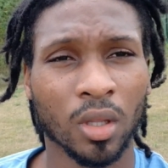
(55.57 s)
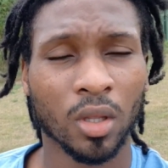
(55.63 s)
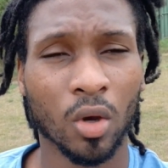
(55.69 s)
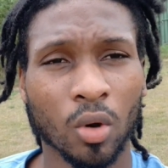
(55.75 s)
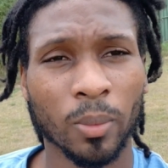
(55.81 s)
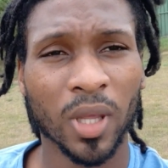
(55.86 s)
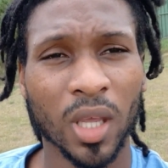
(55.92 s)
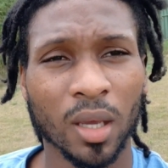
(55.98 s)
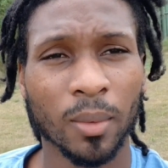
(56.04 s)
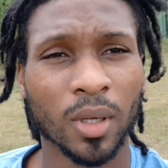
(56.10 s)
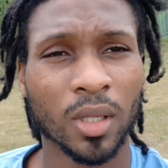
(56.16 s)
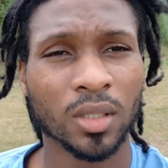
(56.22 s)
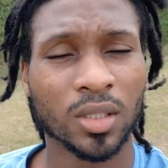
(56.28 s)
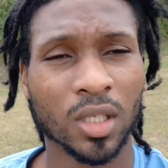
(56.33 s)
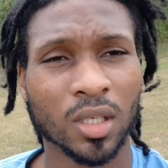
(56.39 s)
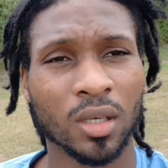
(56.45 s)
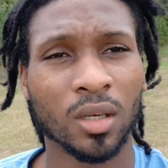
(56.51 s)
you'll be
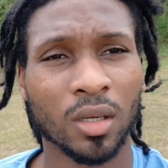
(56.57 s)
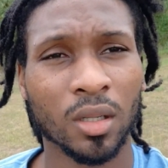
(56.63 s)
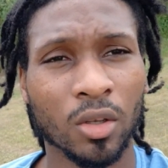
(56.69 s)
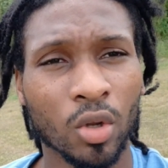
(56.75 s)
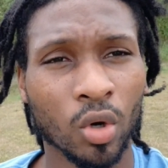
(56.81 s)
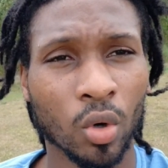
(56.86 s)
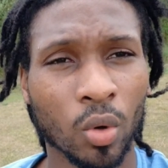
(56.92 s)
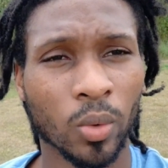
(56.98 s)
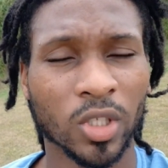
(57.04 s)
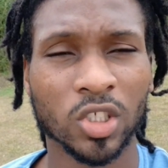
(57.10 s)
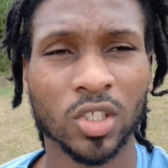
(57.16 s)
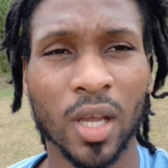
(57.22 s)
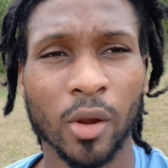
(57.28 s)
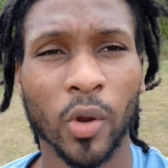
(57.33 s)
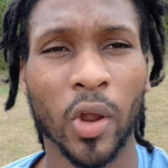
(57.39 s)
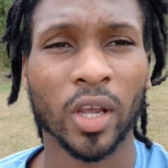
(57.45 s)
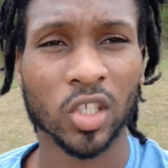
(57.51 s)
able to know which
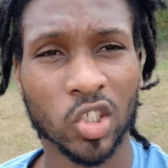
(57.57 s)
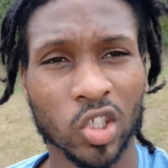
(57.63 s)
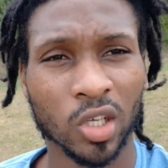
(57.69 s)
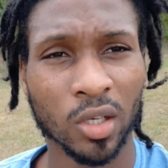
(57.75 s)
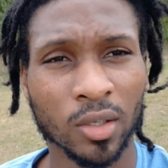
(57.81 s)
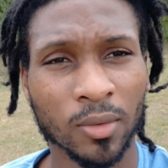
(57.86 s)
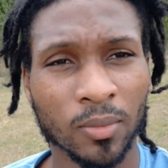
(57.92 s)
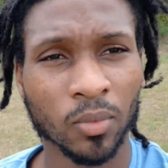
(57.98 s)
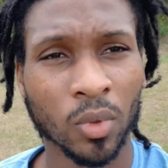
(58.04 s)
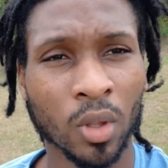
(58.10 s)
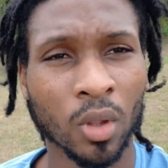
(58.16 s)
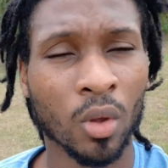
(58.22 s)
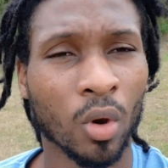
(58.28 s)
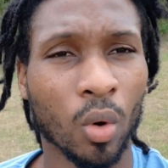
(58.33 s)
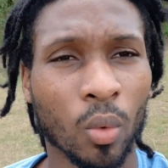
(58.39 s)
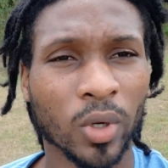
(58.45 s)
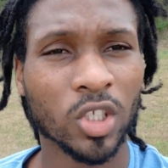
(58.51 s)
direction
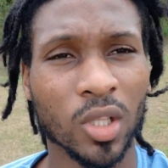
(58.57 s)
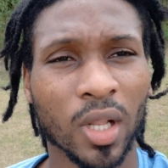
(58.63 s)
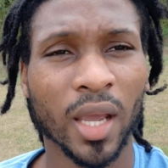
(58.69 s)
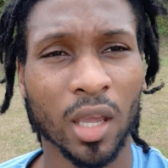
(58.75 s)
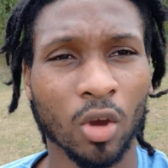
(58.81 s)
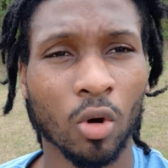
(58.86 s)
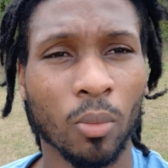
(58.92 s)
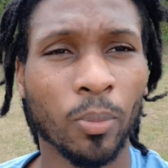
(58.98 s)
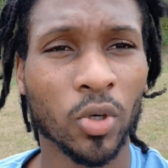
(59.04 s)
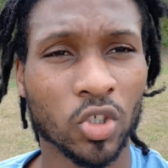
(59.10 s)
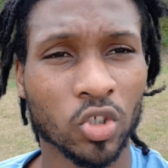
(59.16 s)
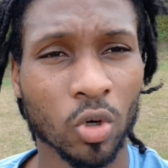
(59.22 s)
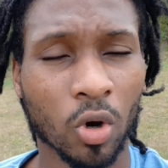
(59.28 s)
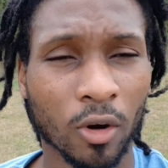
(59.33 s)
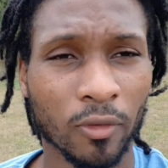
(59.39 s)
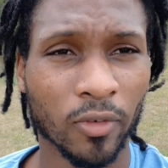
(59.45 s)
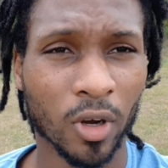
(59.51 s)
or which leg you'll push
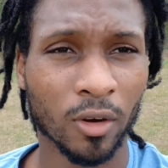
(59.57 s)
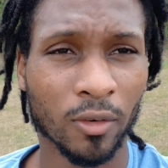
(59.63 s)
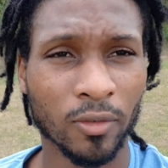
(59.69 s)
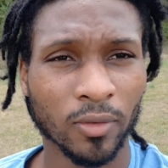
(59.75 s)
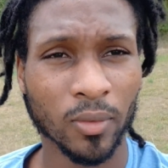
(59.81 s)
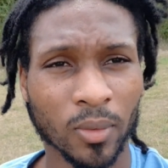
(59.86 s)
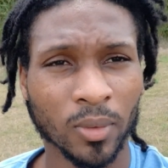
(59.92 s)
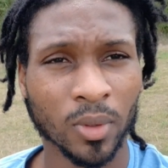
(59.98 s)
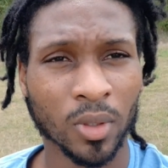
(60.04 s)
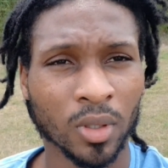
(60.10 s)
off of